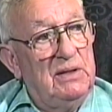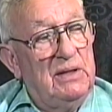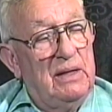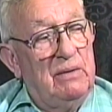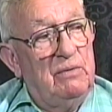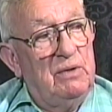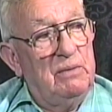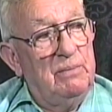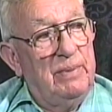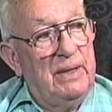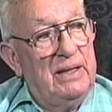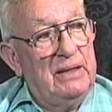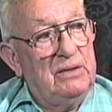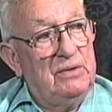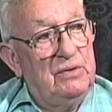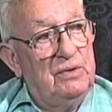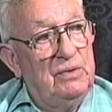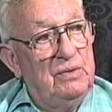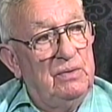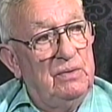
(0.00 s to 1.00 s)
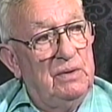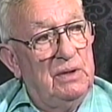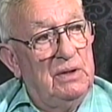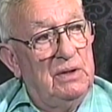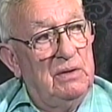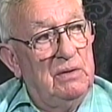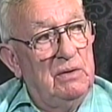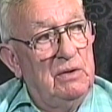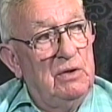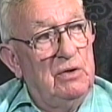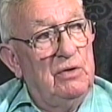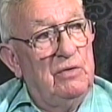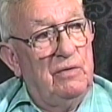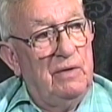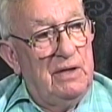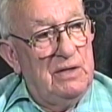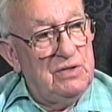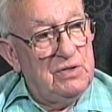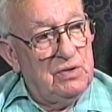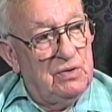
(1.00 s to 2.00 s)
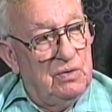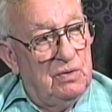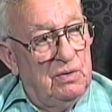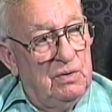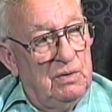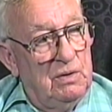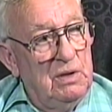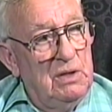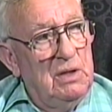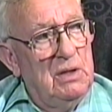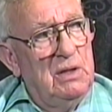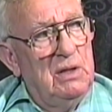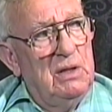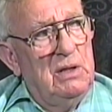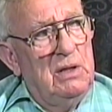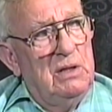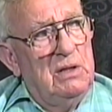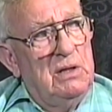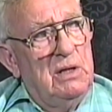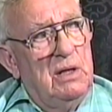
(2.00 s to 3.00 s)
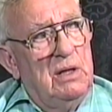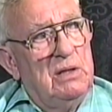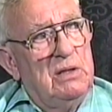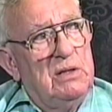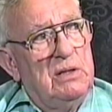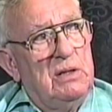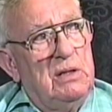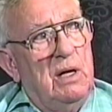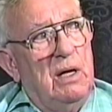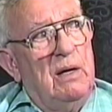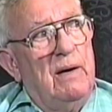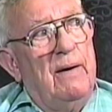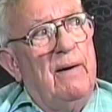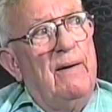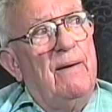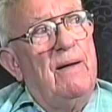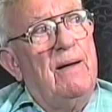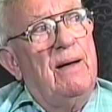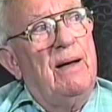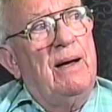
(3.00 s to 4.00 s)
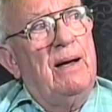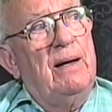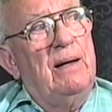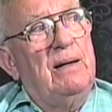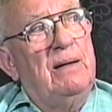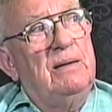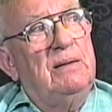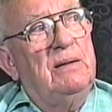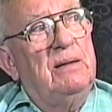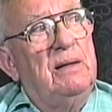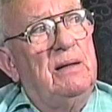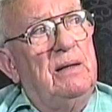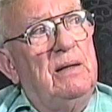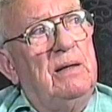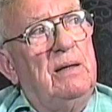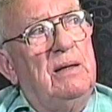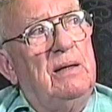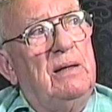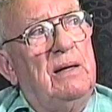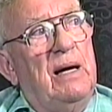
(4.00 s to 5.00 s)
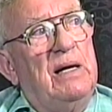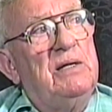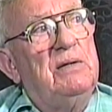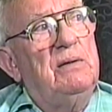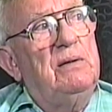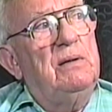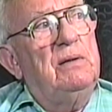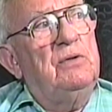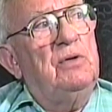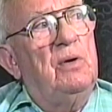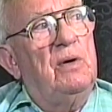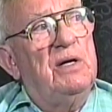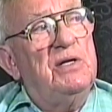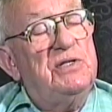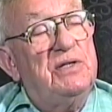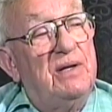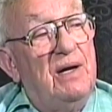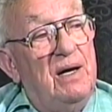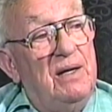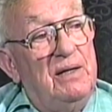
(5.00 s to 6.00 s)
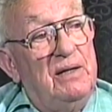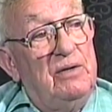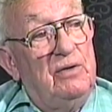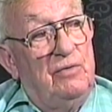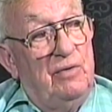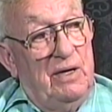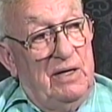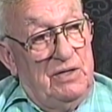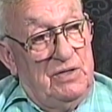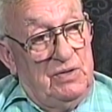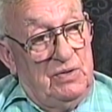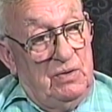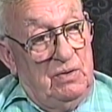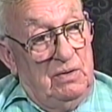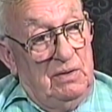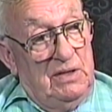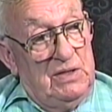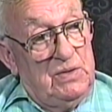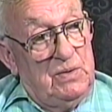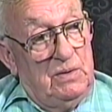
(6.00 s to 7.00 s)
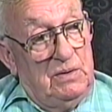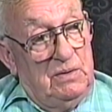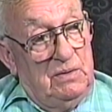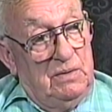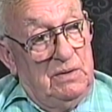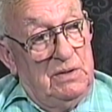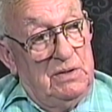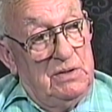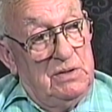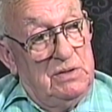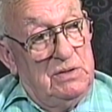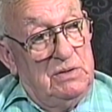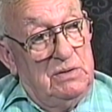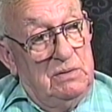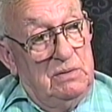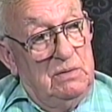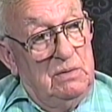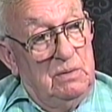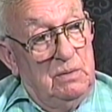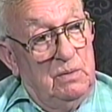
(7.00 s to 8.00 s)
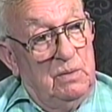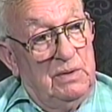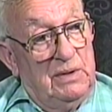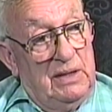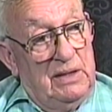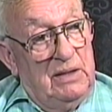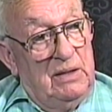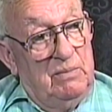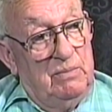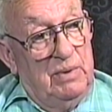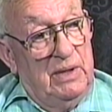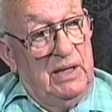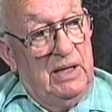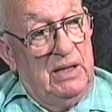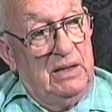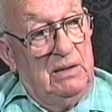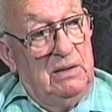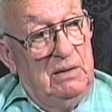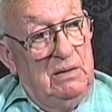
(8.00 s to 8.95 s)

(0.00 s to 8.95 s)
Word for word: I went back to uh, trade school. Uh, I no, I started trade school. That's what it was when I got back.